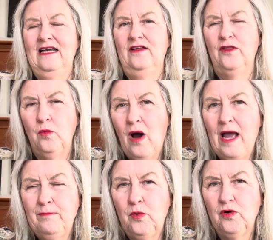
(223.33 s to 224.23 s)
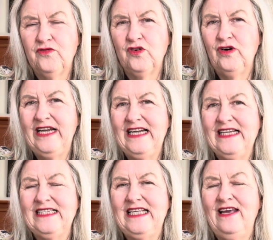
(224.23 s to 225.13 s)
the whiteboard for
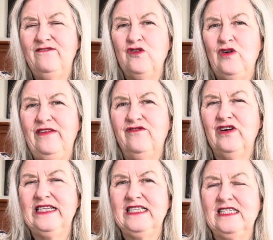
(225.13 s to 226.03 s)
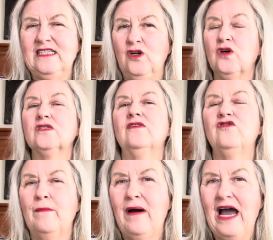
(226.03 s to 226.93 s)
readings there for reference, lots of
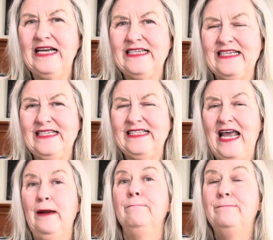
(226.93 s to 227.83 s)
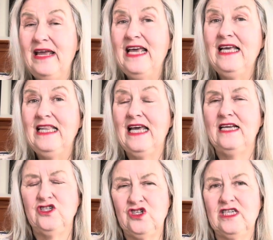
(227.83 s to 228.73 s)
reminders, and being there
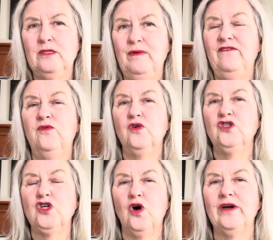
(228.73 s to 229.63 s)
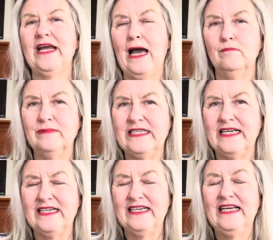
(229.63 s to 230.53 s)
just before John comes
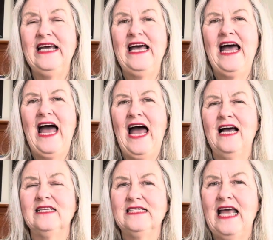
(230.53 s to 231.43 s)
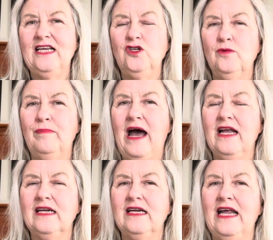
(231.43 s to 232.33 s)
in, saying to your
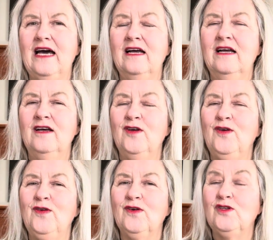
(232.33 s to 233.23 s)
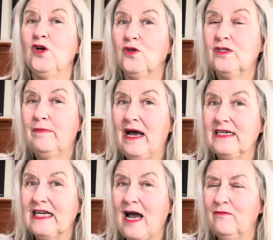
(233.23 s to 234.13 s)
partner, now, you know, John's about
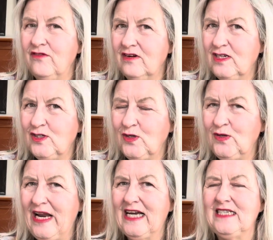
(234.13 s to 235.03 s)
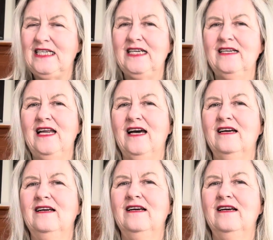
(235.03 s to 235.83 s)
to come very soon now, dear, now,